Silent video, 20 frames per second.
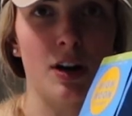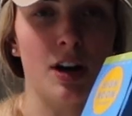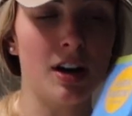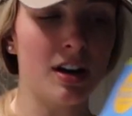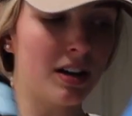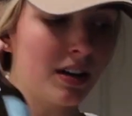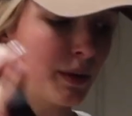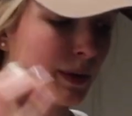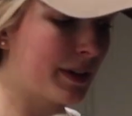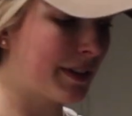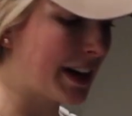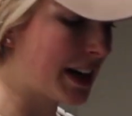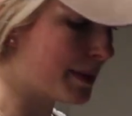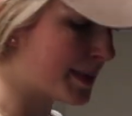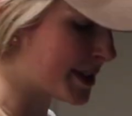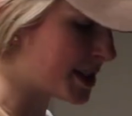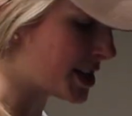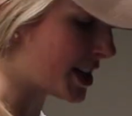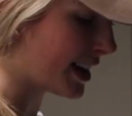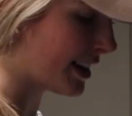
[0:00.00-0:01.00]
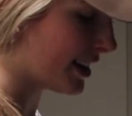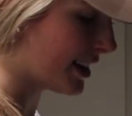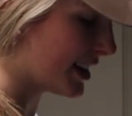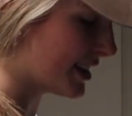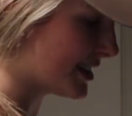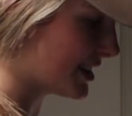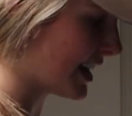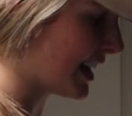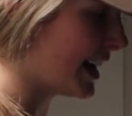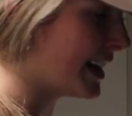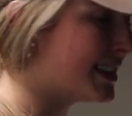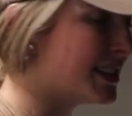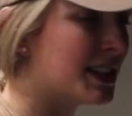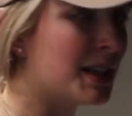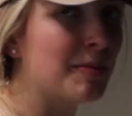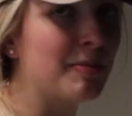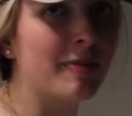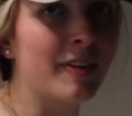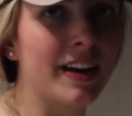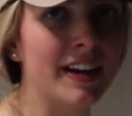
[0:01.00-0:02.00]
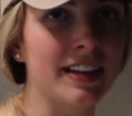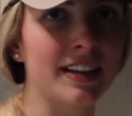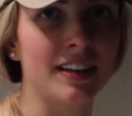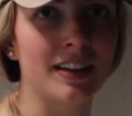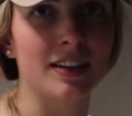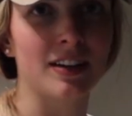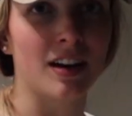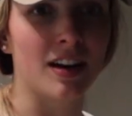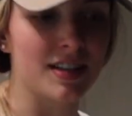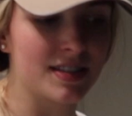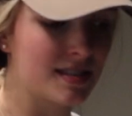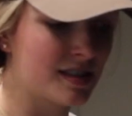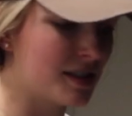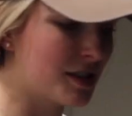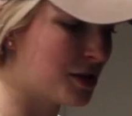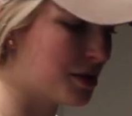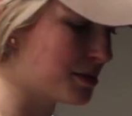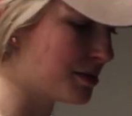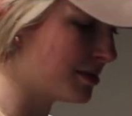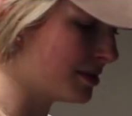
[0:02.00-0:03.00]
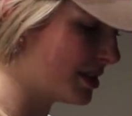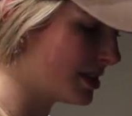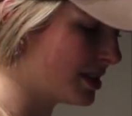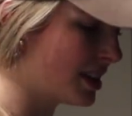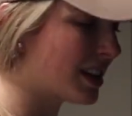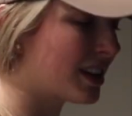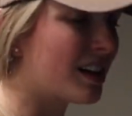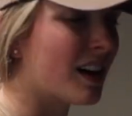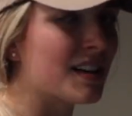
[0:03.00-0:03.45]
haul. We ran a bunch of errands. I ended up finding a costume, not a